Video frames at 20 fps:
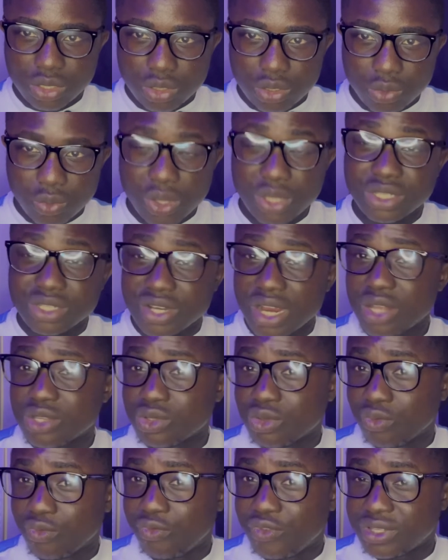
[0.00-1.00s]
when you try
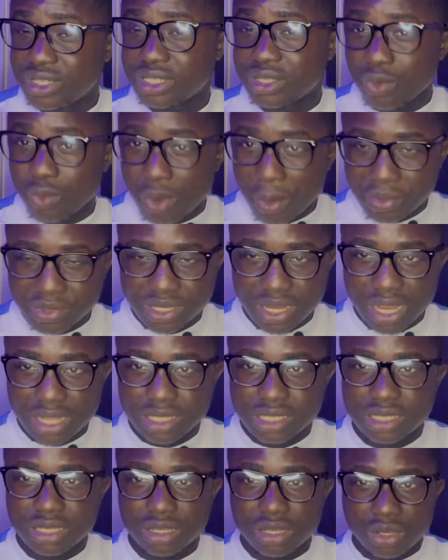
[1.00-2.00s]
to visit a website,
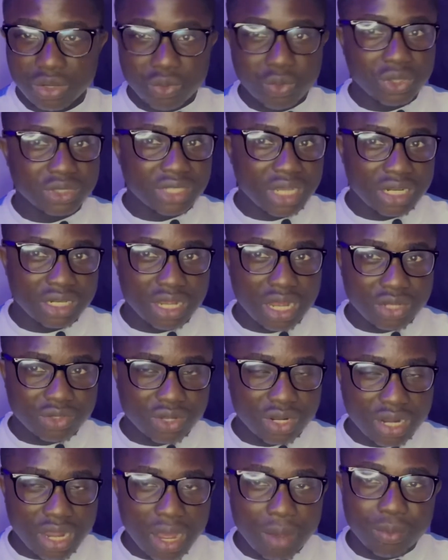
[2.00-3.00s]
what
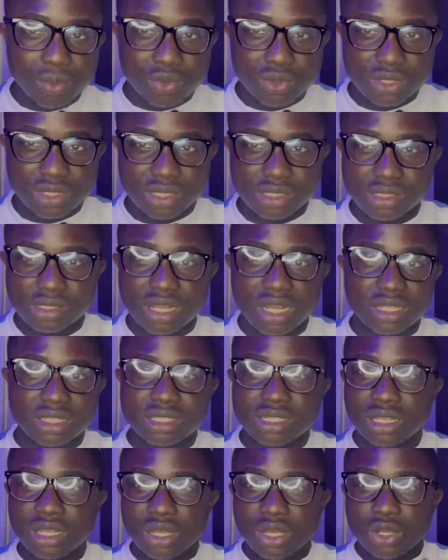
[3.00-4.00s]
actually happens is that
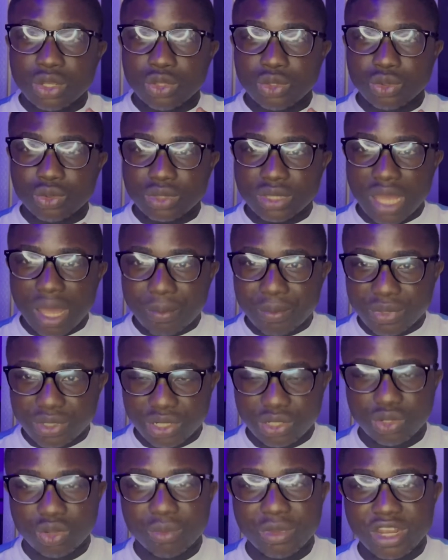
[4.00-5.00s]
you type in
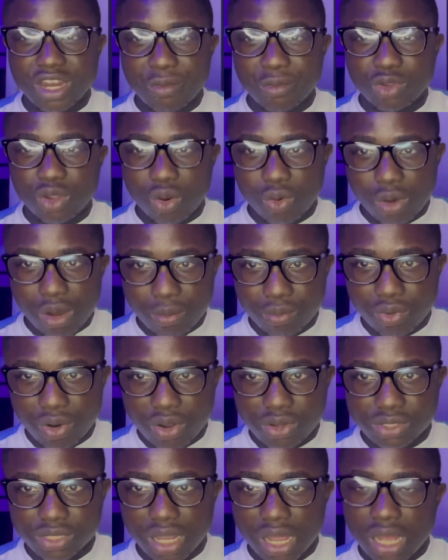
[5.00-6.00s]
the domain name in your web
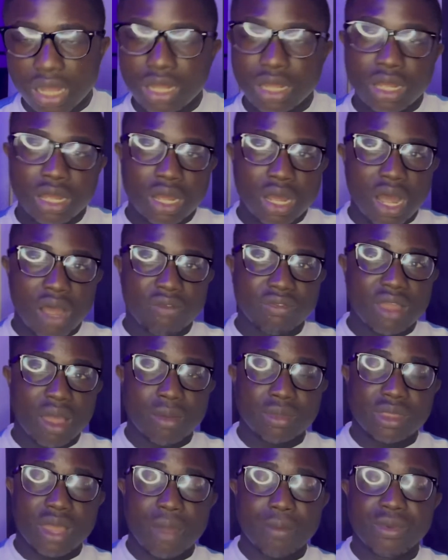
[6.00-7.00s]
browser.
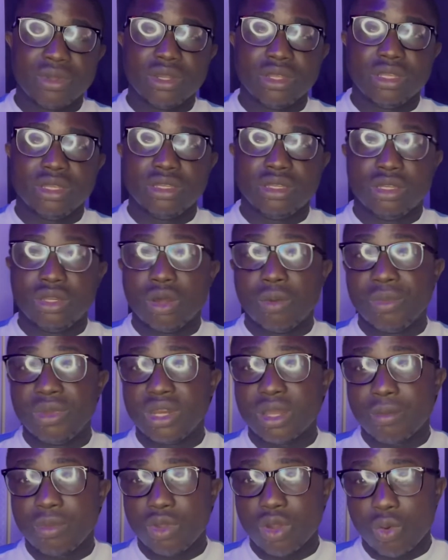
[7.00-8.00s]
After typing in the domain
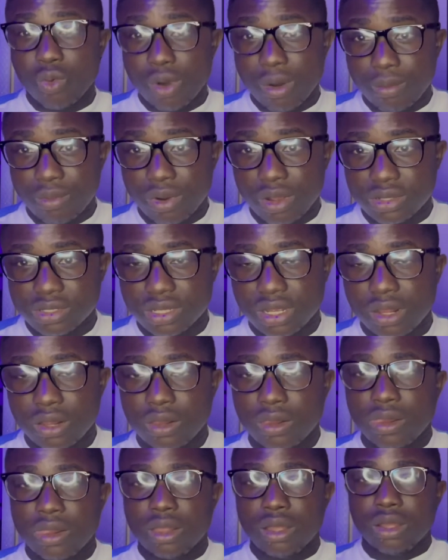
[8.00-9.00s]
name in your web browser,
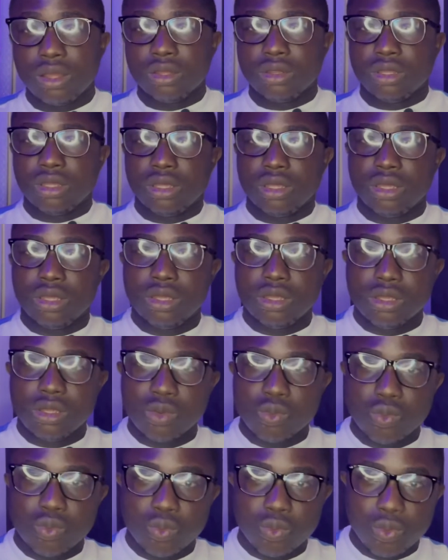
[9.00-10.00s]

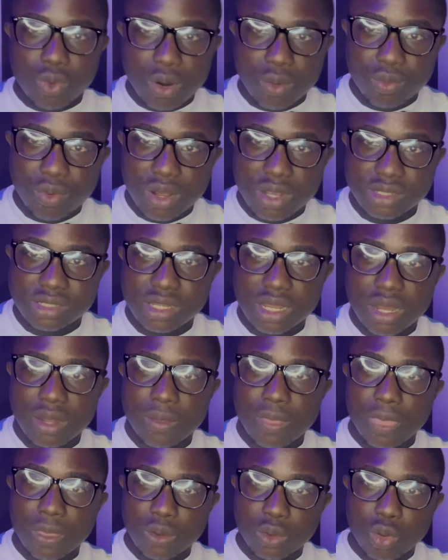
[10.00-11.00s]
the web browser
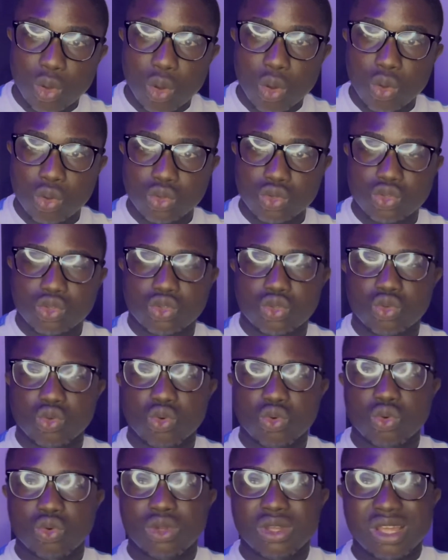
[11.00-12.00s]
goes
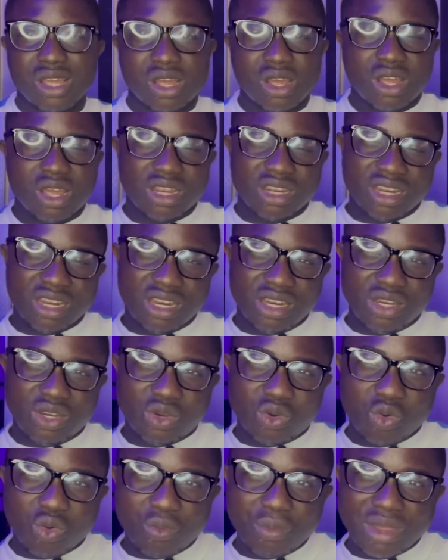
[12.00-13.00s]
to the
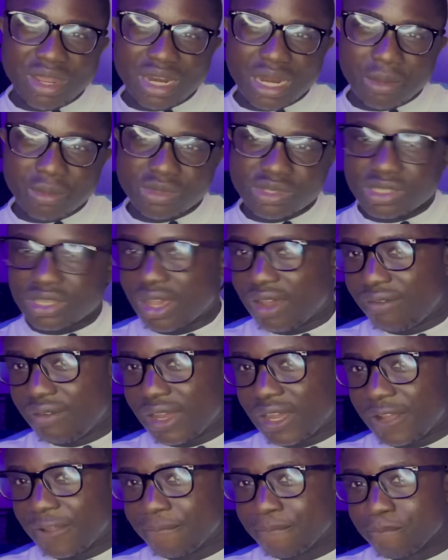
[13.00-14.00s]
domain name
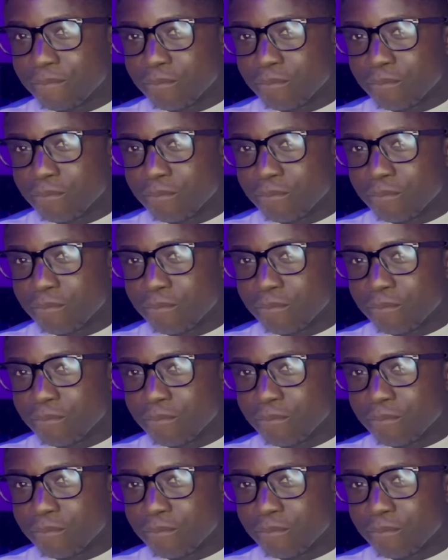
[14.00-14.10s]
server,